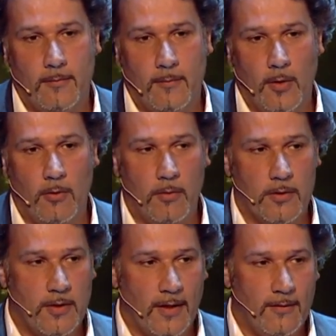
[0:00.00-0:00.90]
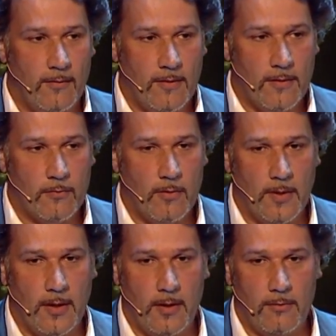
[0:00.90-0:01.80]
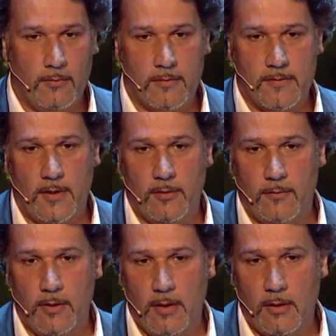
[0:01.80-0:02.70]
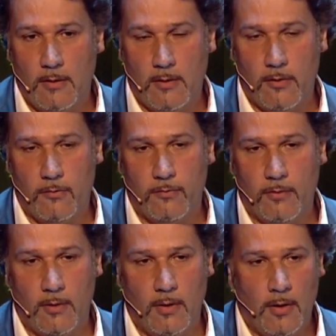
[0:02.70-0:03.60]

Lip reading: Commercial activities will begin towards the end of the year in Q4,